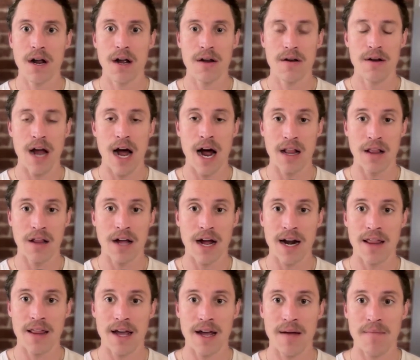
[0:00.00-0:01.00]
Not a
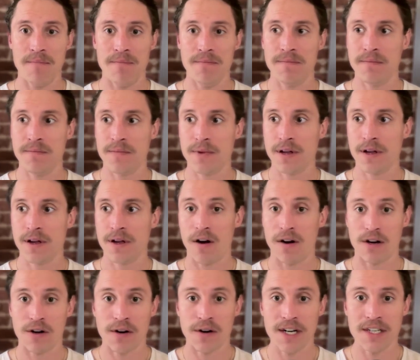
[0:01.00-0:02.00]
lot of them
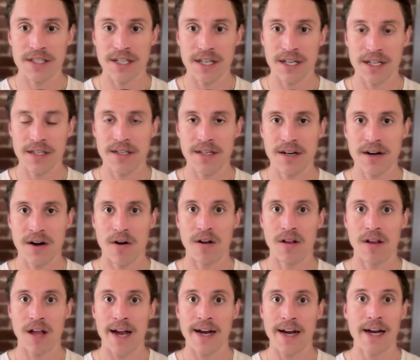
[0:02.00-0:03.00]
are Christian, or
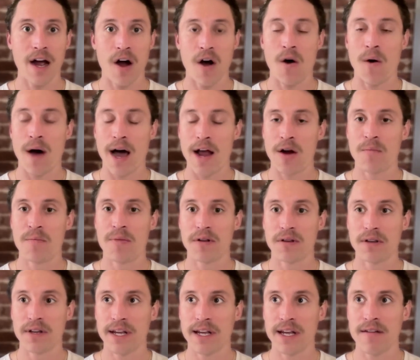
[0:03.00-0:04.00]
like, oh, I don't
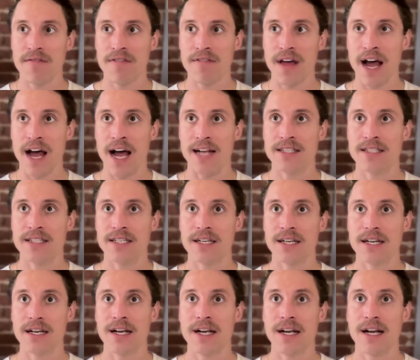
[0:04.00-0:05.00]
believe
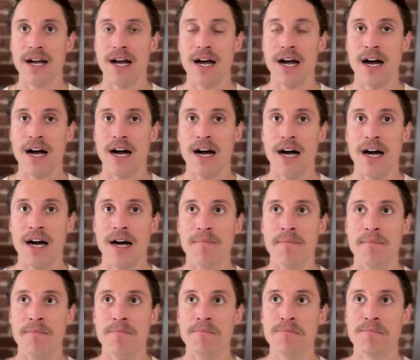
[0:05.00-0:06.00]

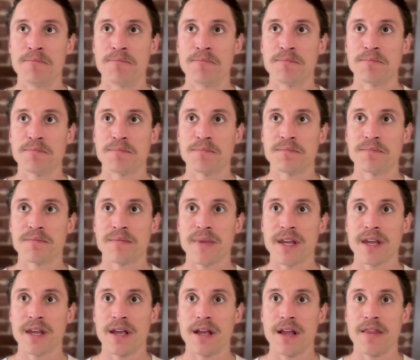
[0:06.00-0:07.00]
um,
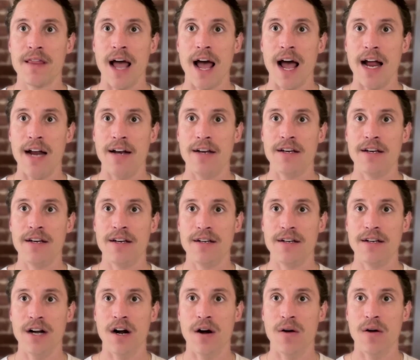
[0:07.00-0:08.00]
that,
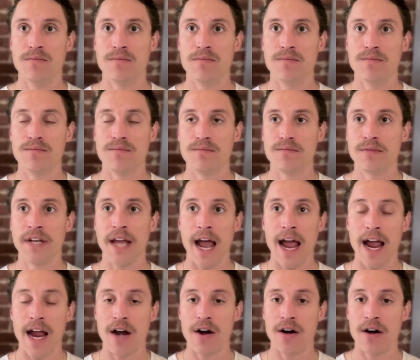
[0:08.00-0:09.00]
you know,
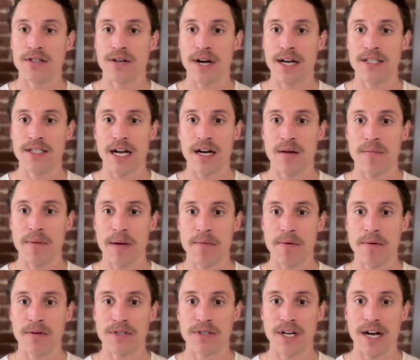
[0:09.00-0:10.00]
gay or transgender
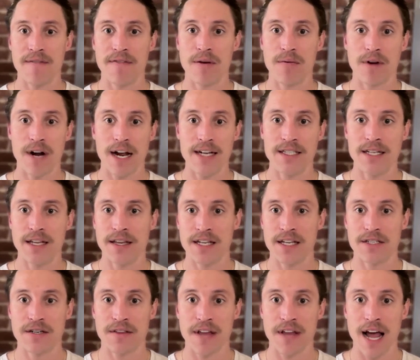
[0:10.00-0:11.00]
people should have the right to
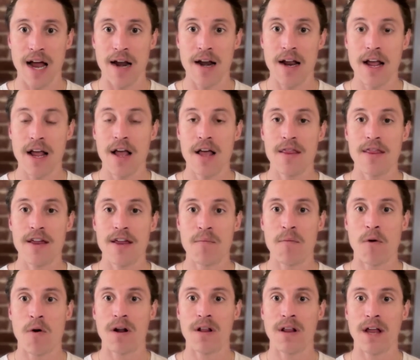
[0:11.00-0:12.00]
this or that. They're
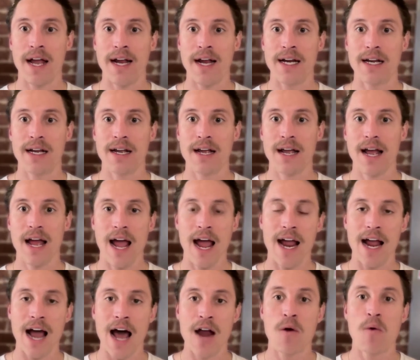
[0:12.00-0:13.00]
more like,
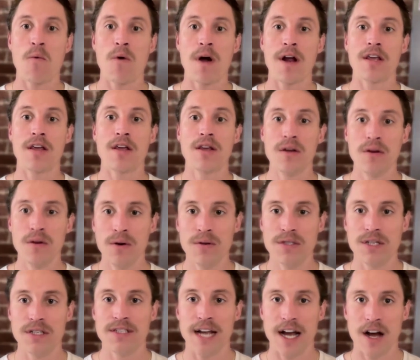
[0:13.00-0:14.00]
hey, I don't want you
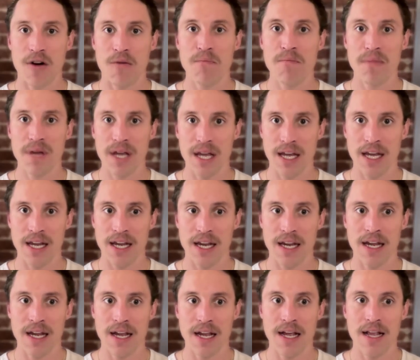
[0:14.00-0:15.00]
to tell
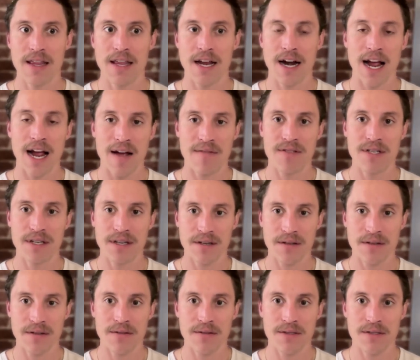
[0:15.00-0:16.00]
me that I have to
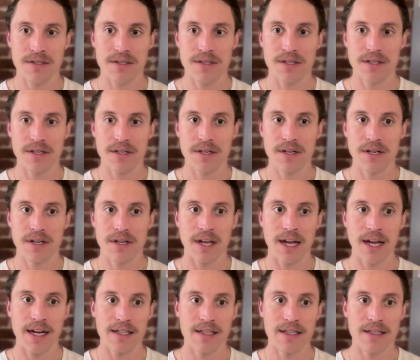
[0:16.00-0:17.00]
use
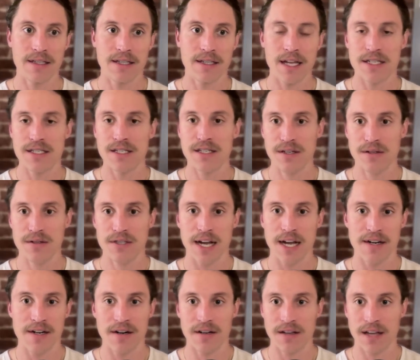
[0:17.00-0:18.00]
this new
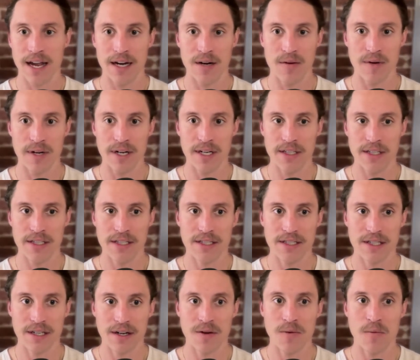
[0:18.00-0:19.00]
gender language
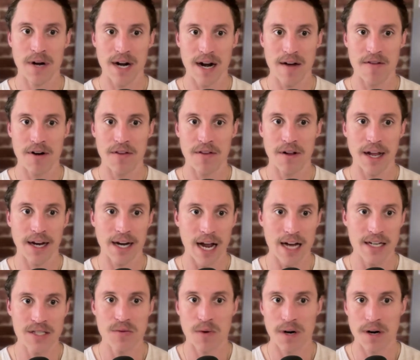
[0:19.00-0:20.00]
or whatever. They're like, I
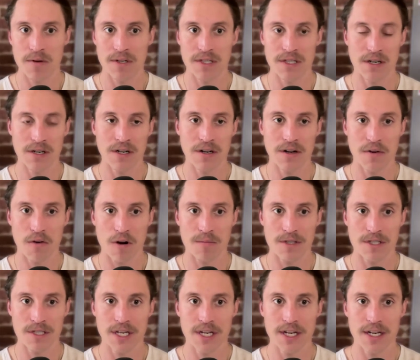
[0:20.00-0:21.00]
just want to return to
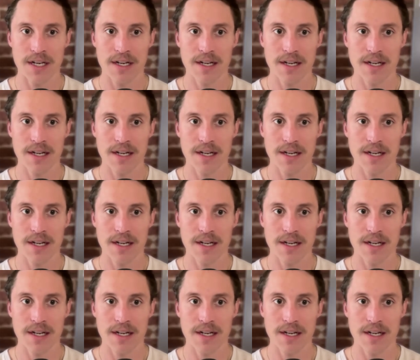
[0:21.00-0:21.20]
normalcy.